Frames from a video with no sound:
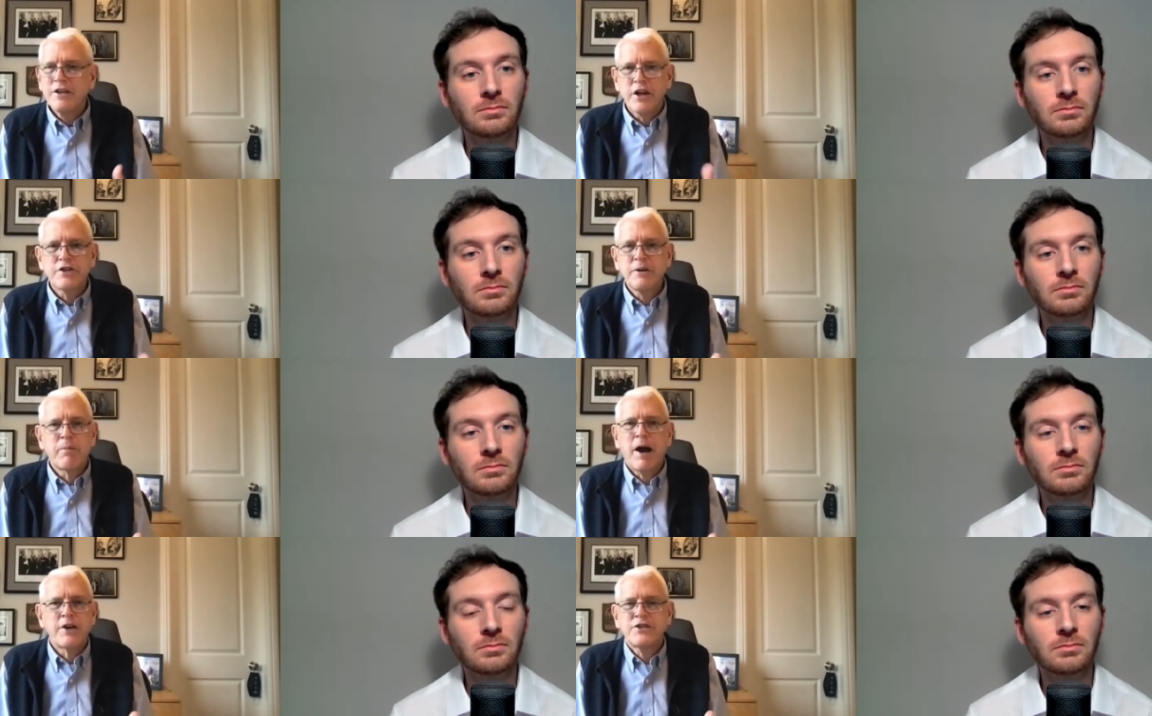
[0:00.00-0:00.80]
Speaker 1: doesn't
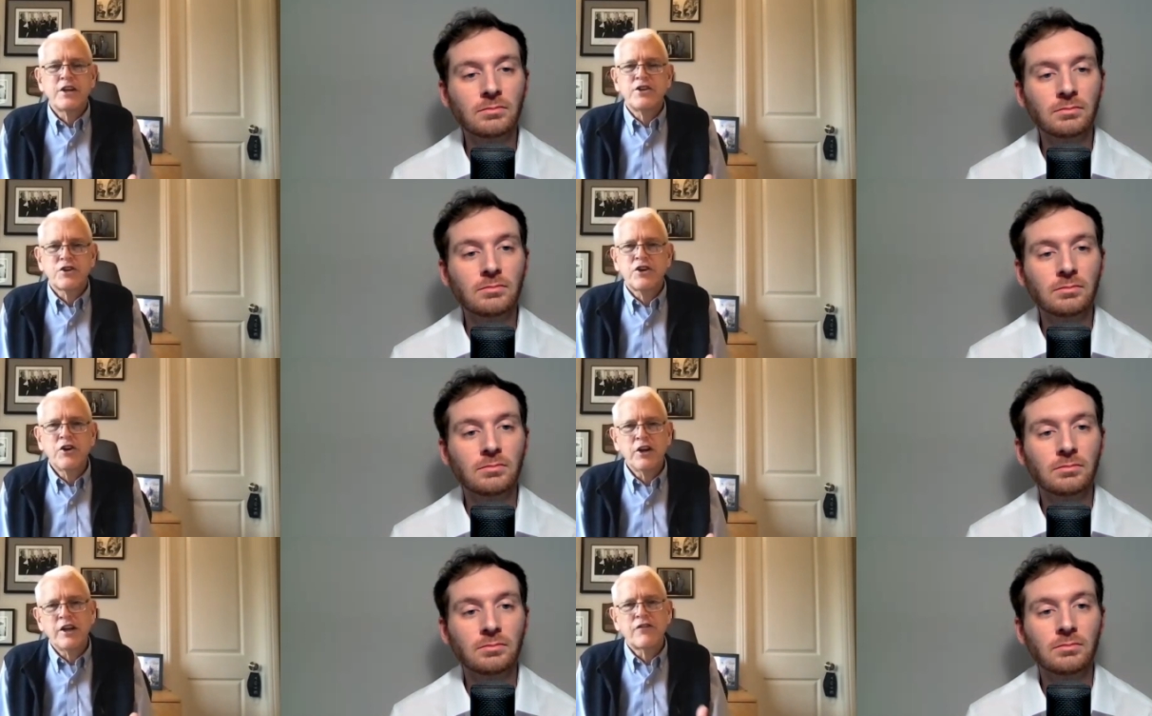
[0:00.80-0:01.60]
buy us any
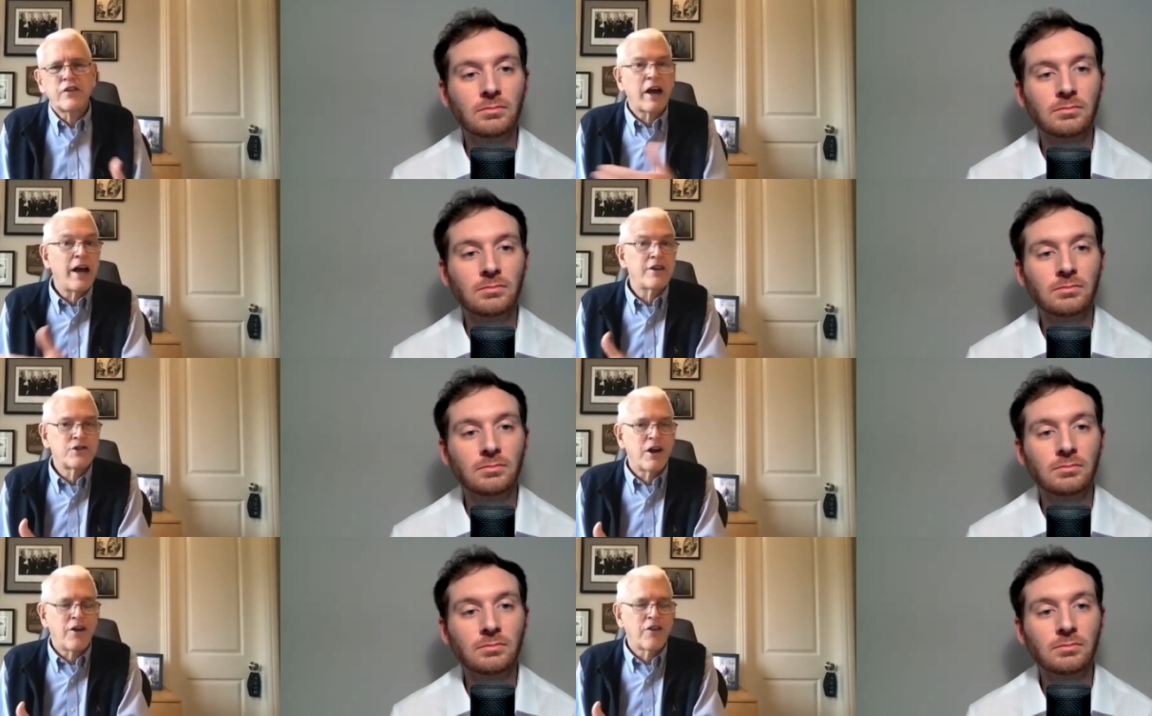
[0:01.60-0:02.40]
security if the guys
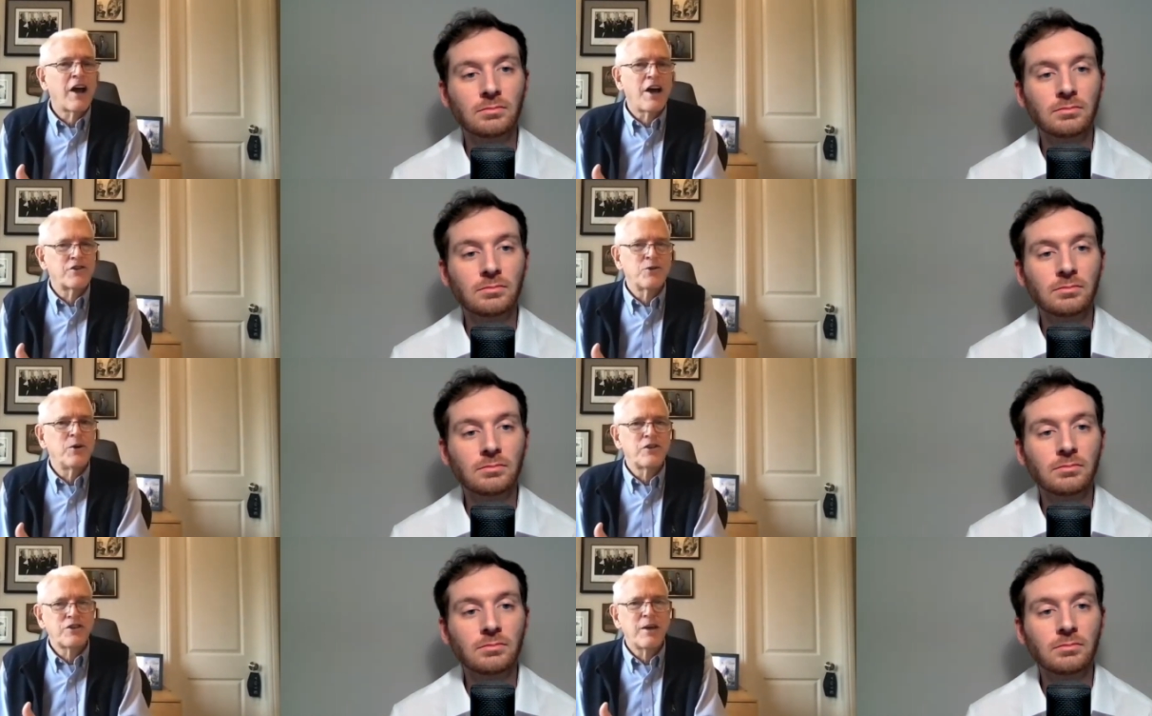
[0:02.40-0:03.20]
other guys are doing
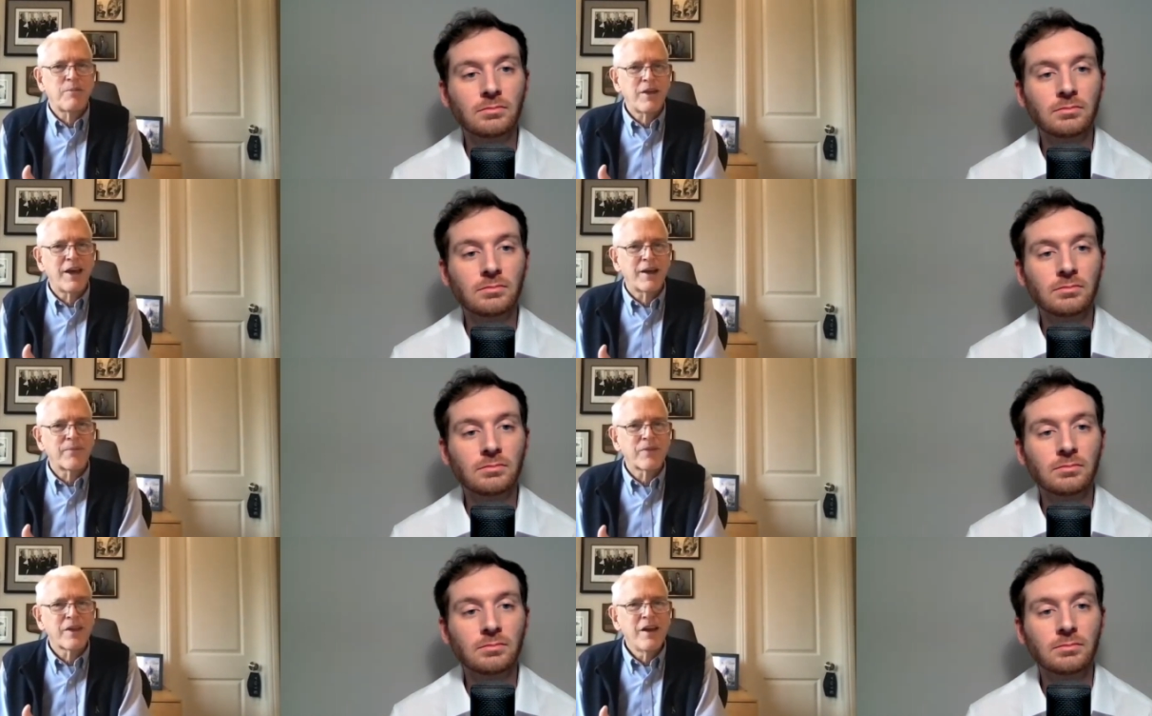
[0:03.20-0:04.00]
the same
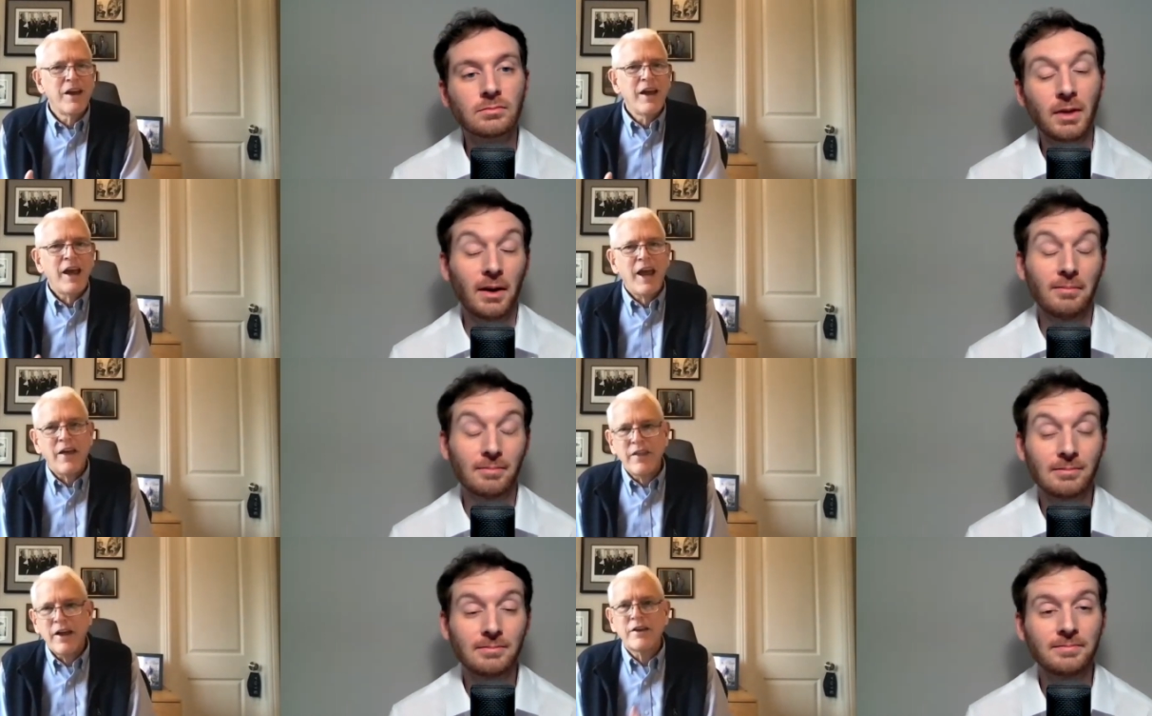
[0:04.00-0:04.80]
thing. Yeah.
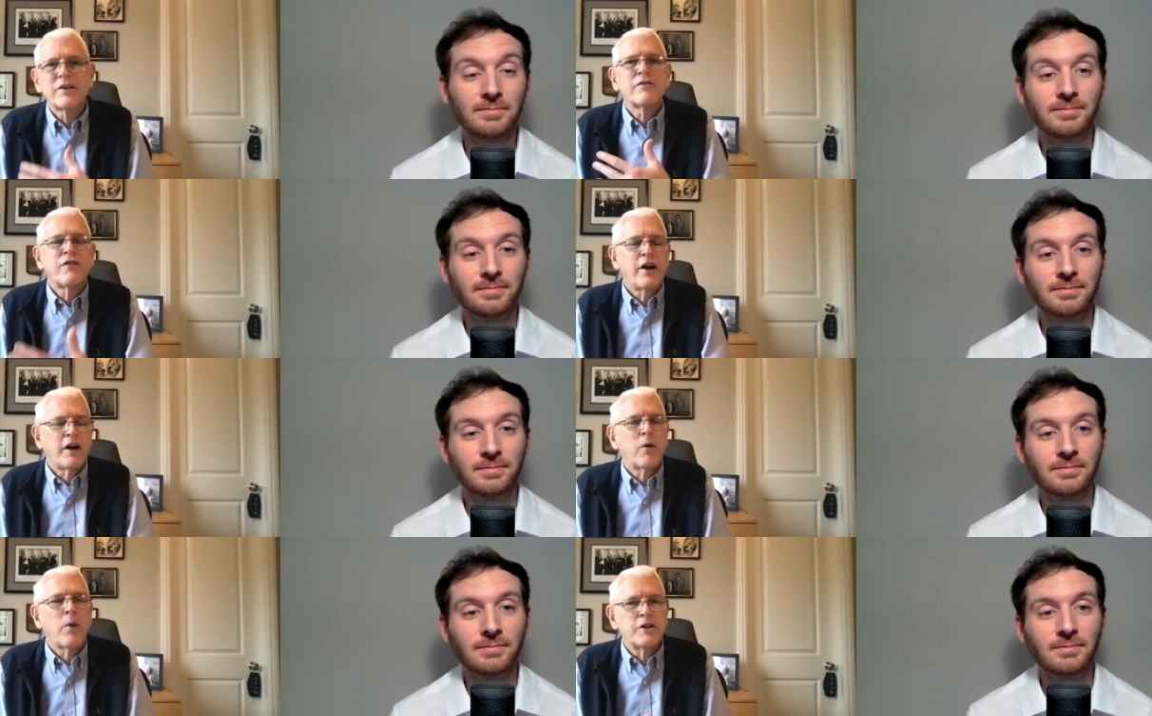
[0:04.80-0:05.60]
And finding
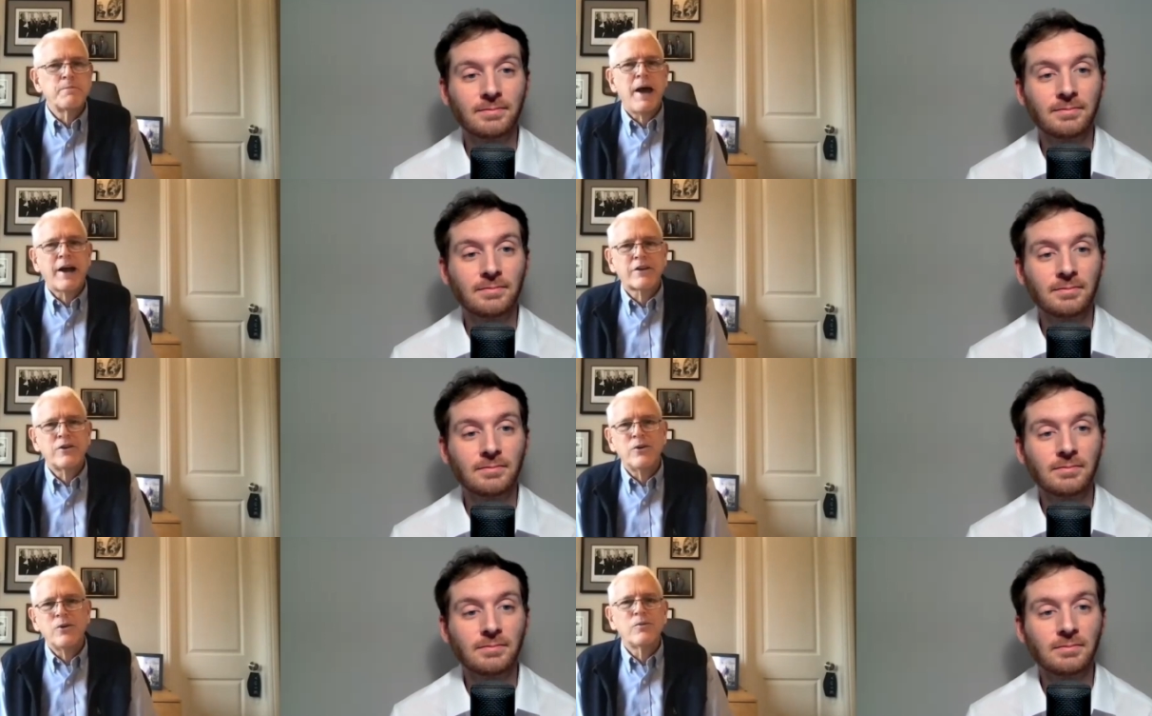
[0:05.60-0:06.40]
our ways back to,
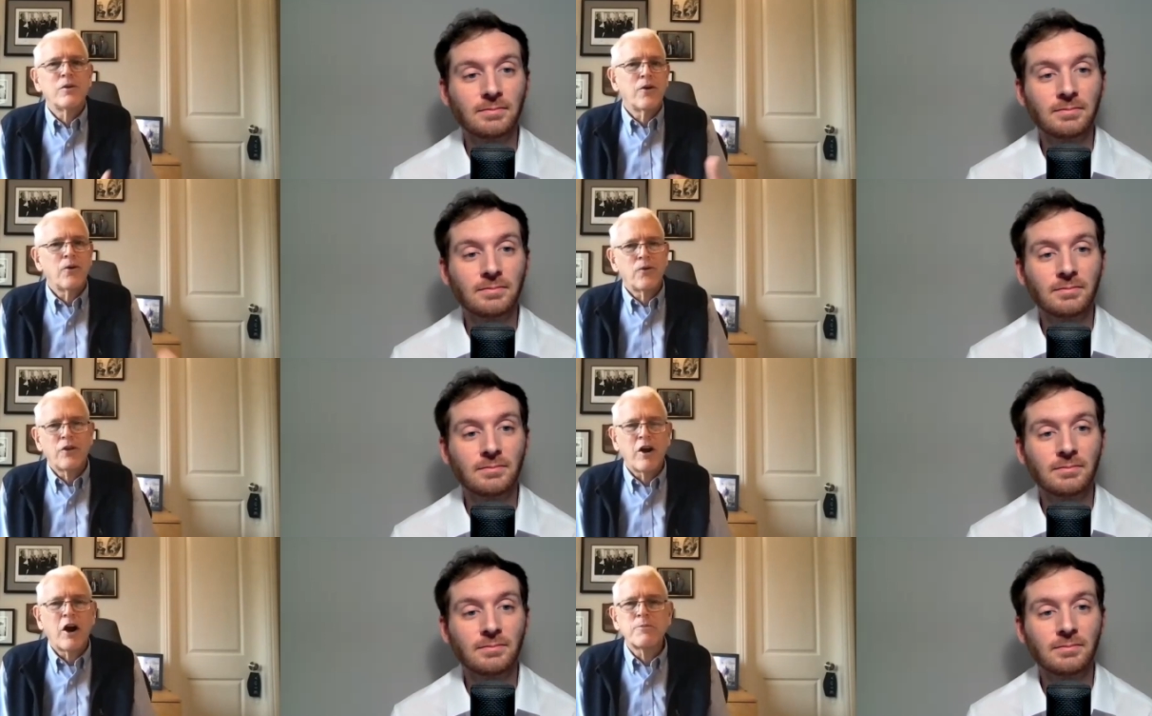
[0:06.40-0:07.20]
you know,
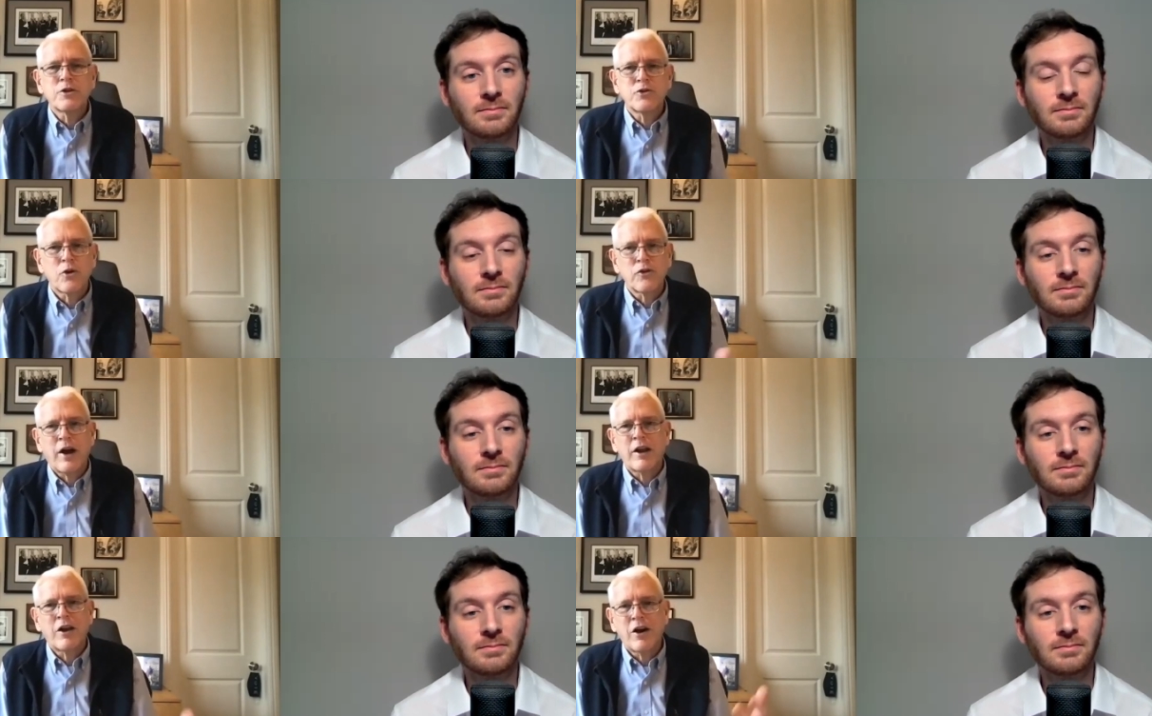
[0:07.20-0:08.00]
the arms control
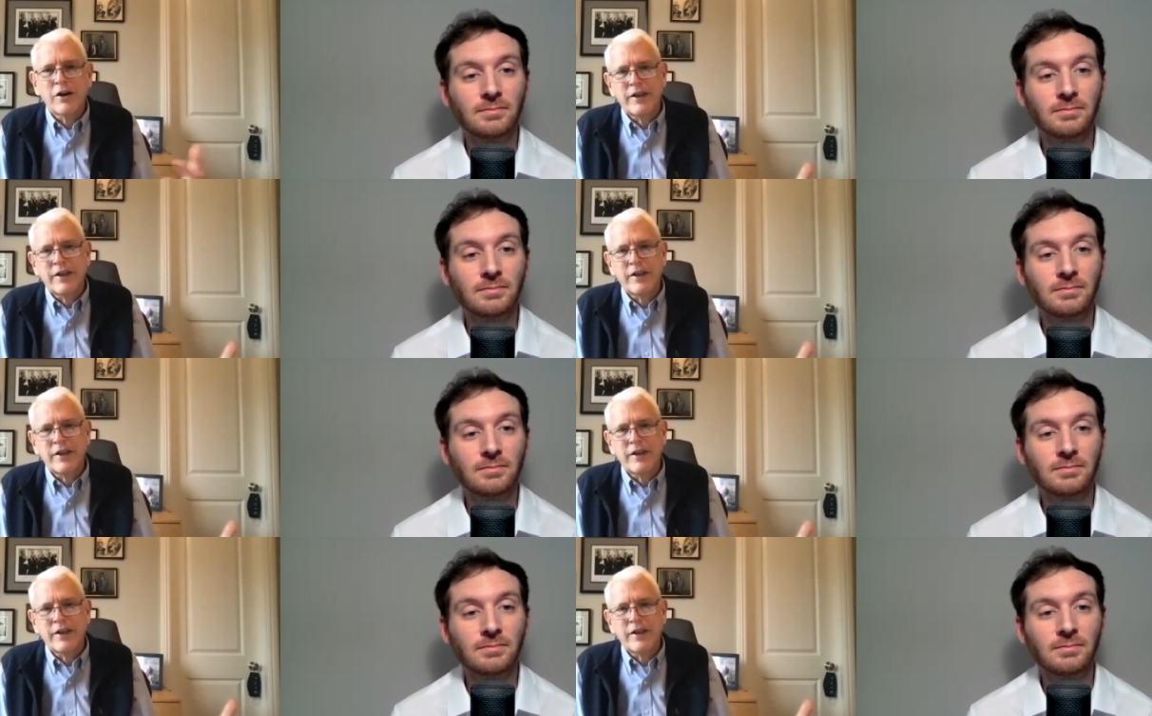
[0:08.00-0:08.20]
dialogue